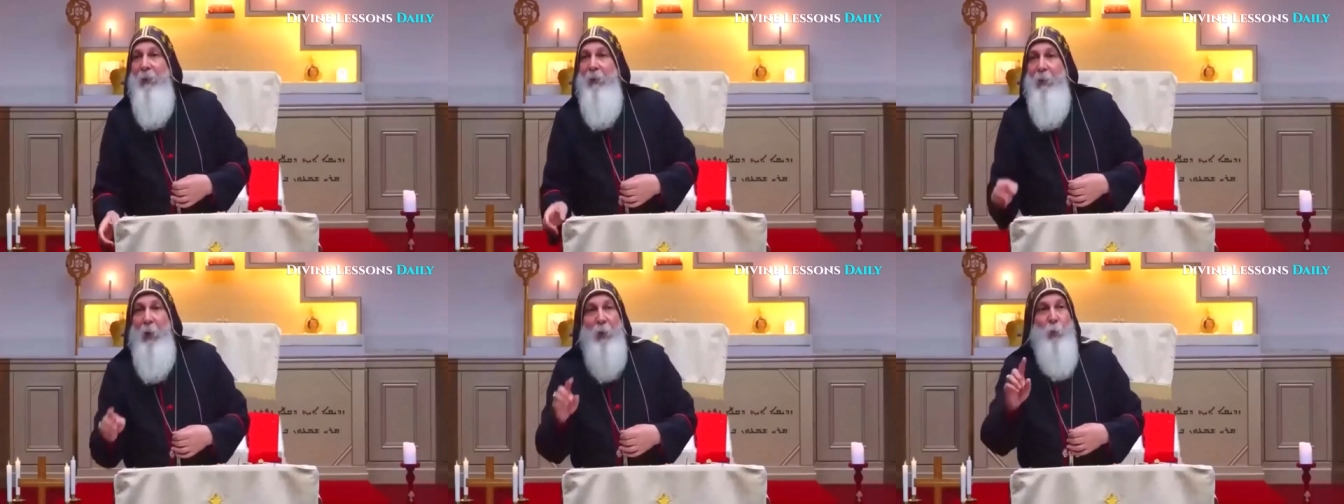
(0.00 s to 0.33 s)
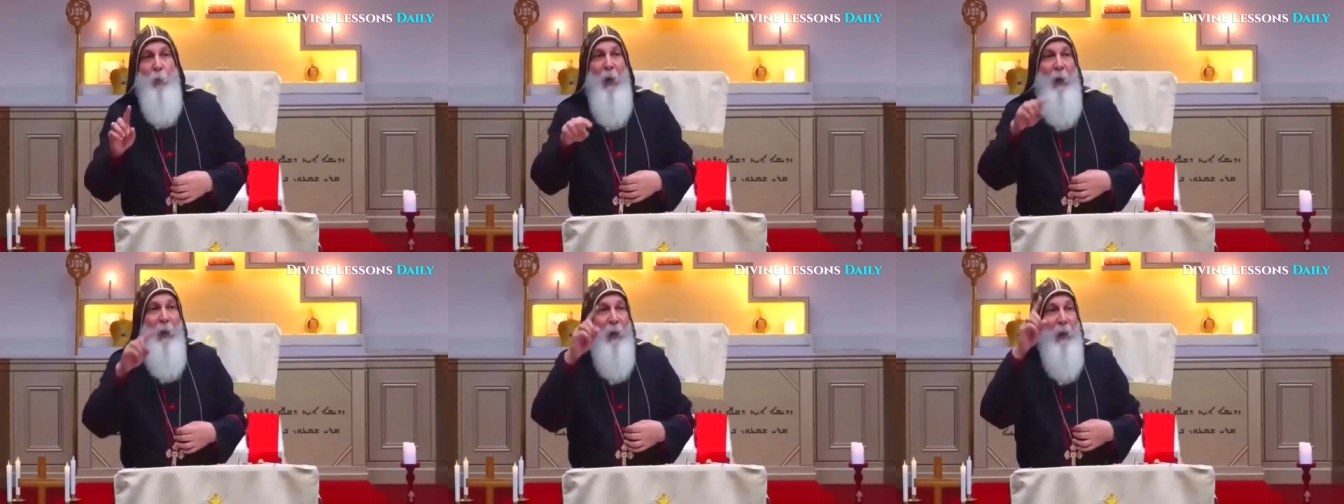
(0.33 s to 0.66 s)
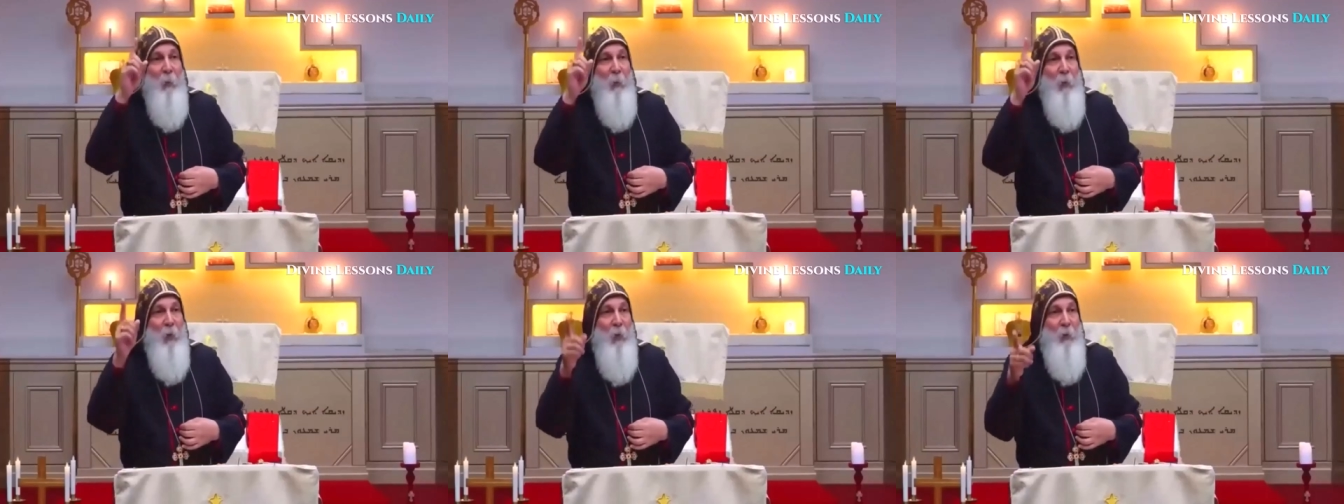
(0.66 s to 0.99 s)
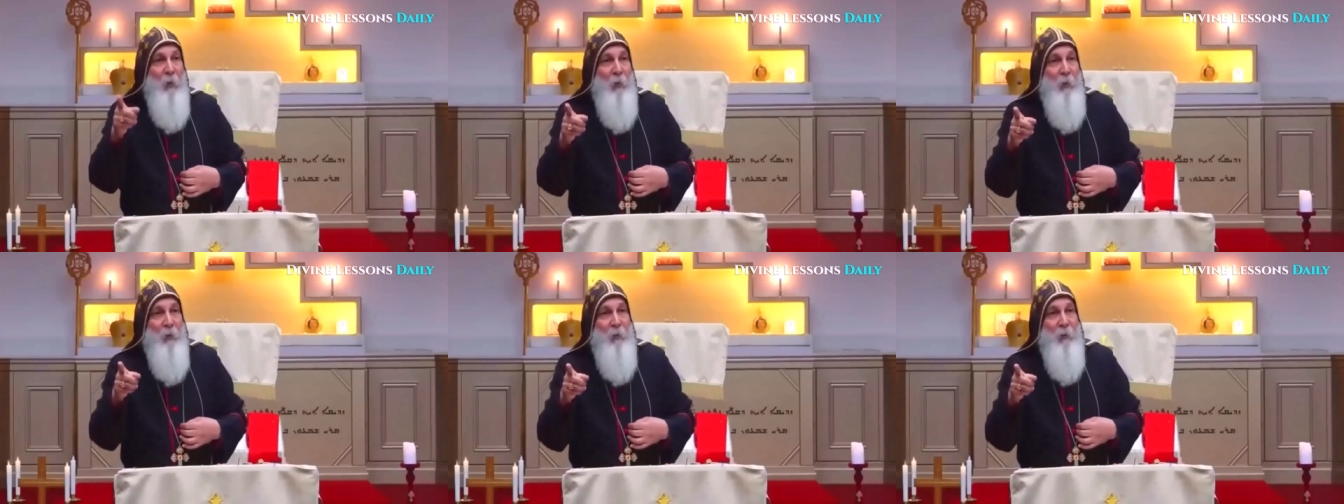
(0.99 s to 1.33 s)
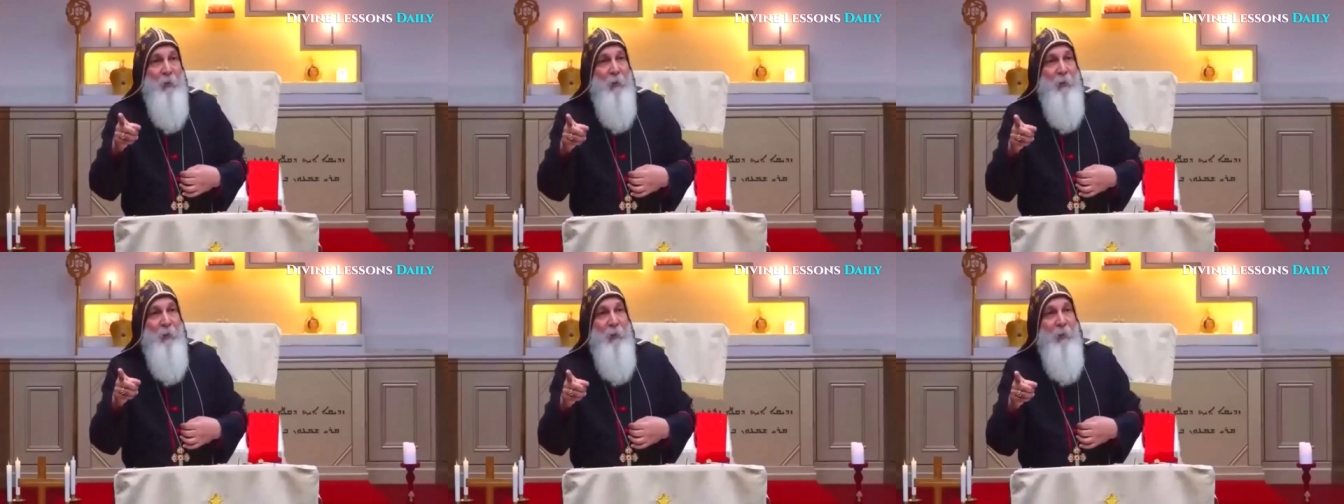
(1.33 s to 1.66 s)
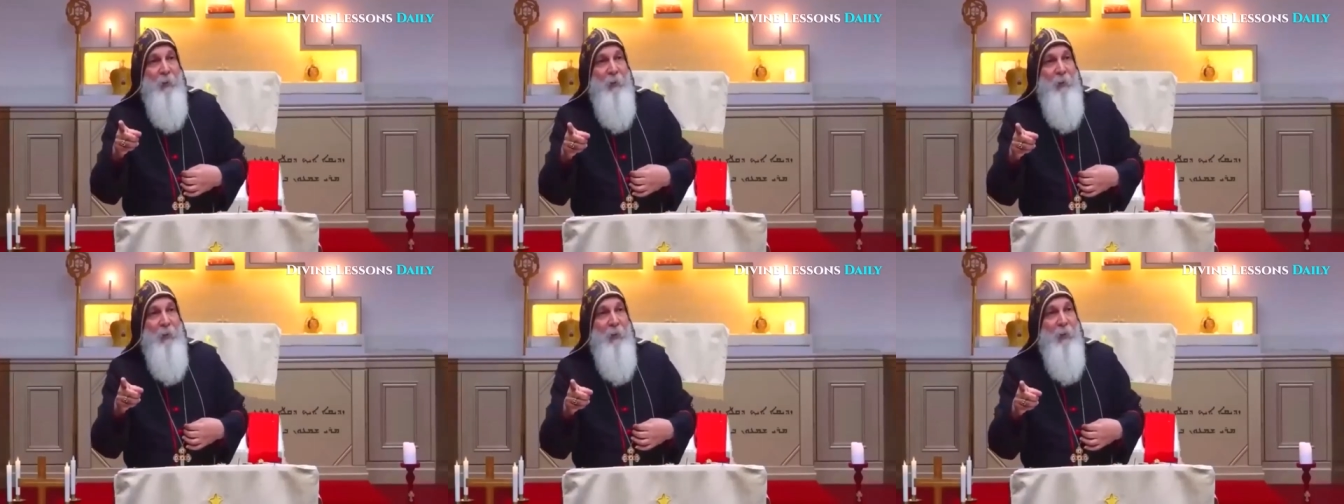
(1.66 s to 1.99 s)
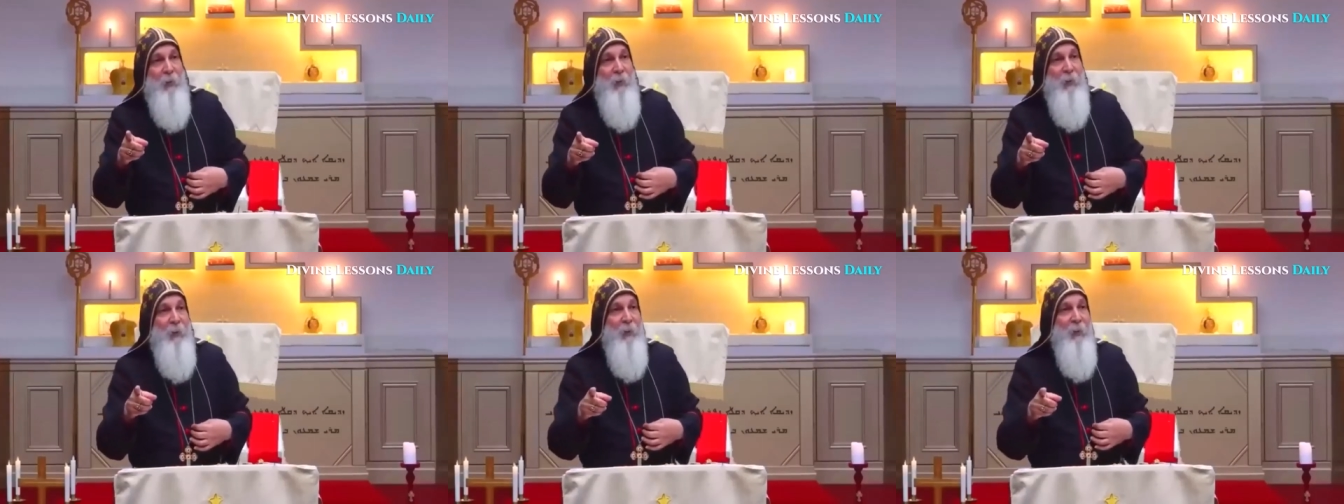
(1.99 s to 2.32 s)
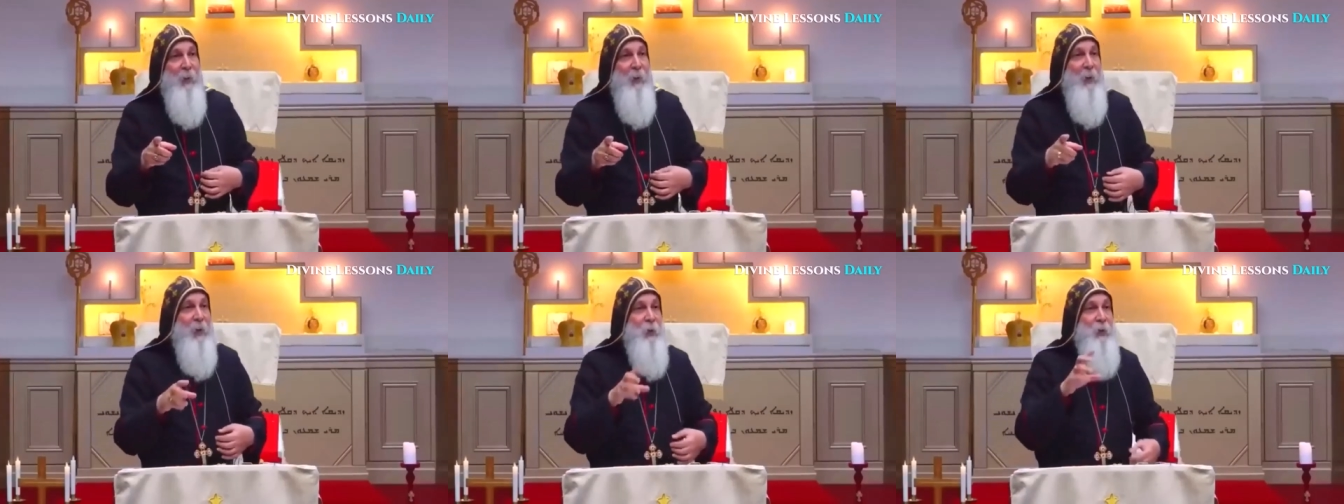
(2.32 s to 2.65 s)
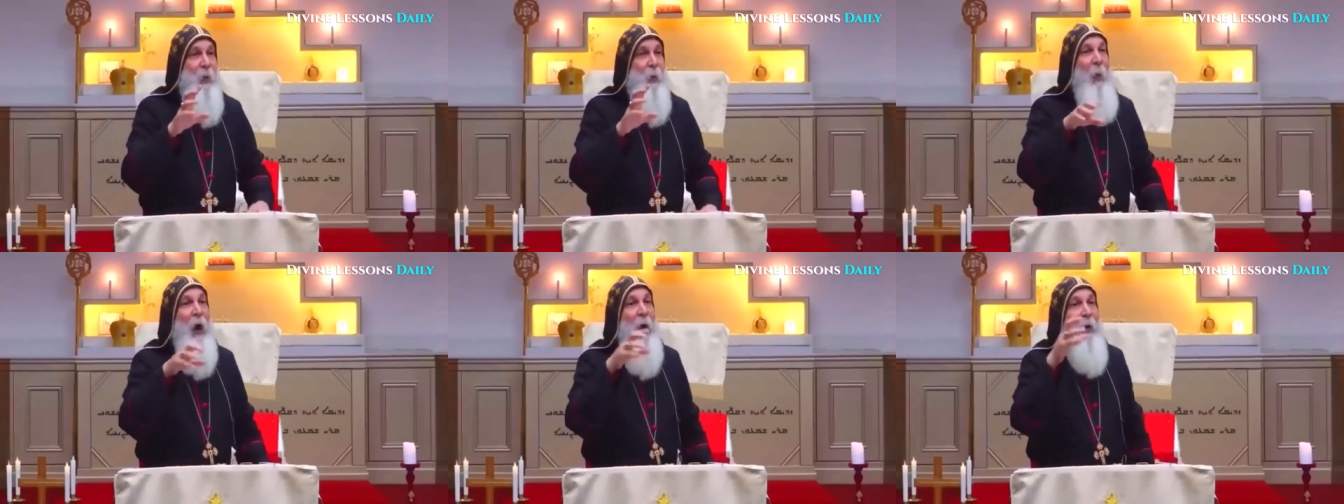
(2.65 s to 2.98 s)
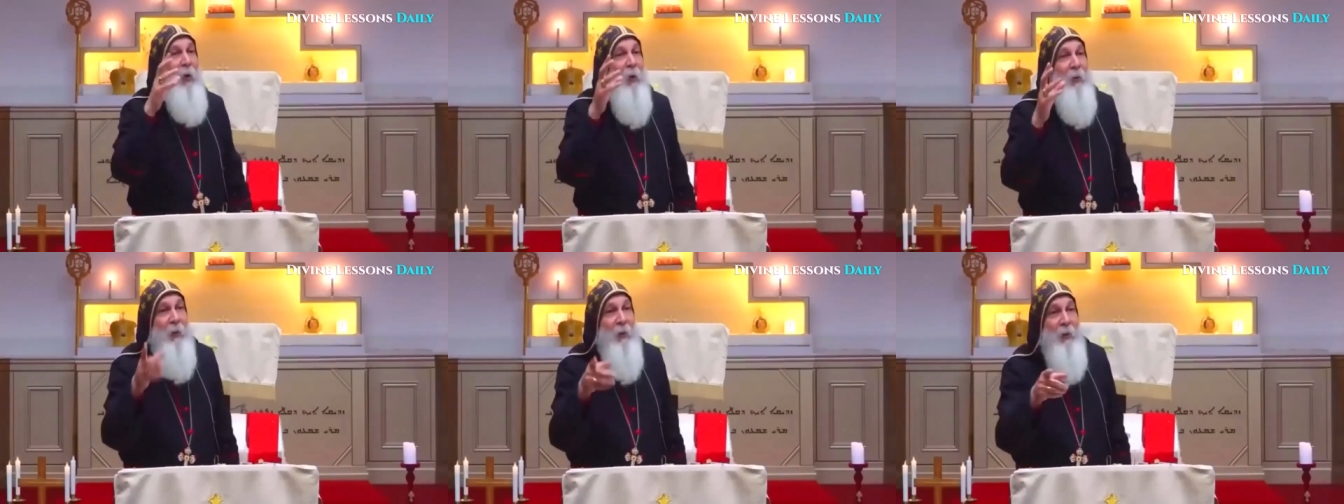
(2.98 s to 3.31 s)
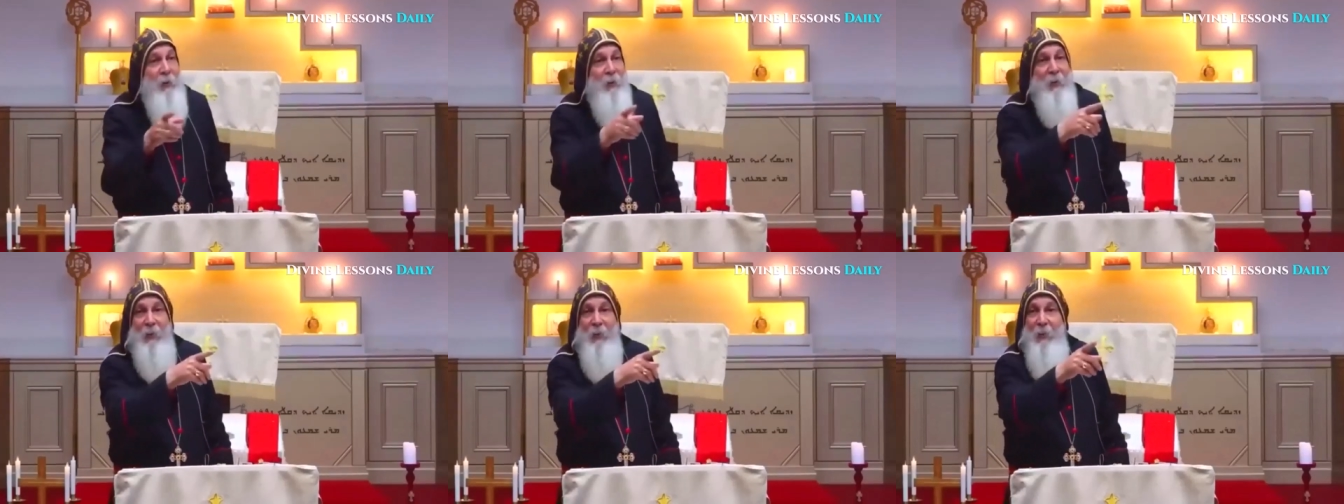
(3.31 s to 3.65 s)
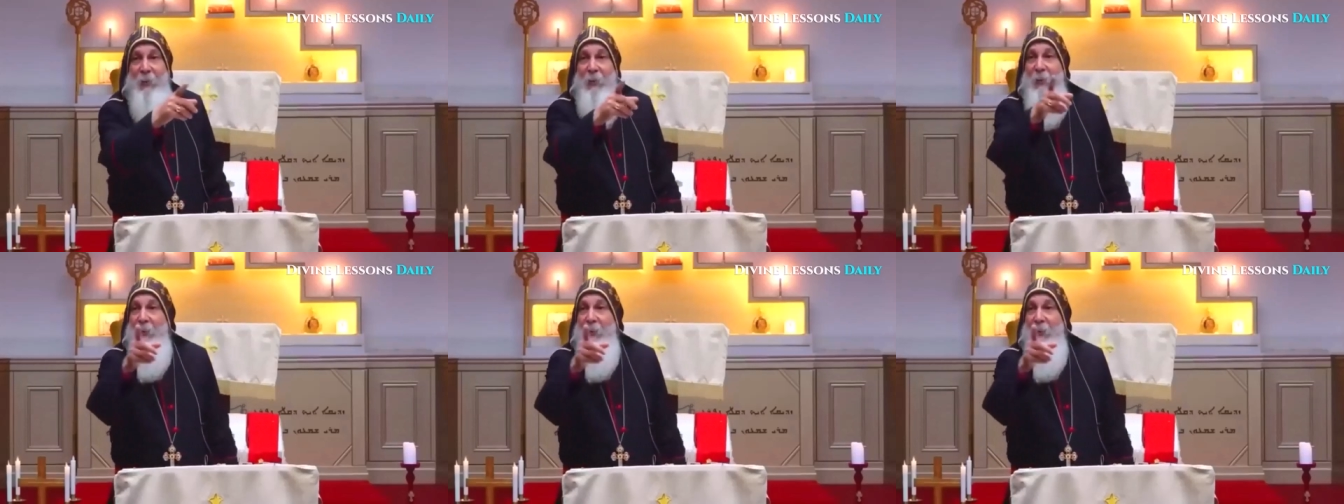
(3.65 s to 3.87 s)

Not while they were on earth. You see, while on earth,